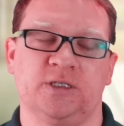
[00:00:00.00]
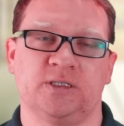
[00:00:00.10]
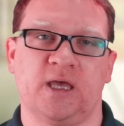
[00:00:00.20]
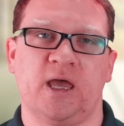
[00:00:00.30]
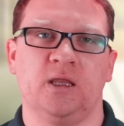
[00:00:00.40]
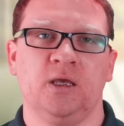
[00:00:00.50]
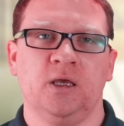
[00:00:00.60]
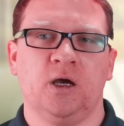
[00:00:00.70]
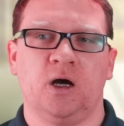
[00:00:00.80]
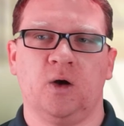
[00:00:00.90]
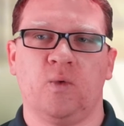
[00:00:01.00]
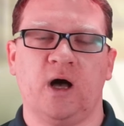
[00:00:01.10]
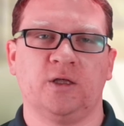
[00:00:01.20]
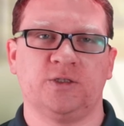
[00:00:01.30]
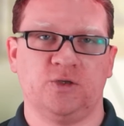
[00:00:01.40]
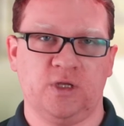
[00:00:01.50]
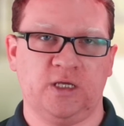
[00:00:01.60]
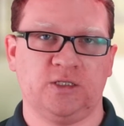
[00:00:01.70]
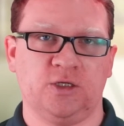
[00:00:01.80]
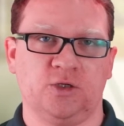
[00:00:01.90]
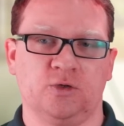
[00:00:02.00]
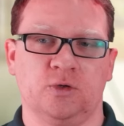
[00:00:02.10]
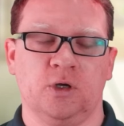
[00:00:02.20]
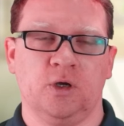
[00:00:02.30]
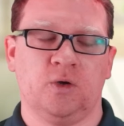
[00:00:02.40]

is that uh, while it's unique to you,